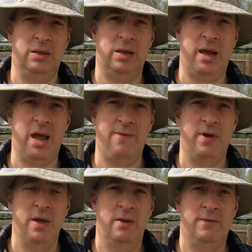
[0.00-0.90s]
they have
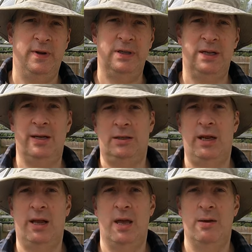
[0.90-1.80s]

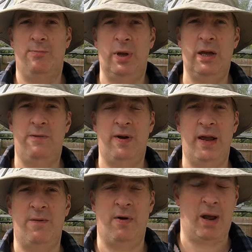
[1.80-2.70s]
fantastic pea
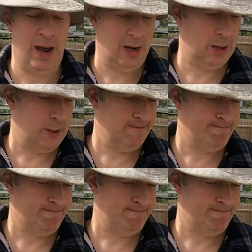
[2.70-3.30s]
flavour and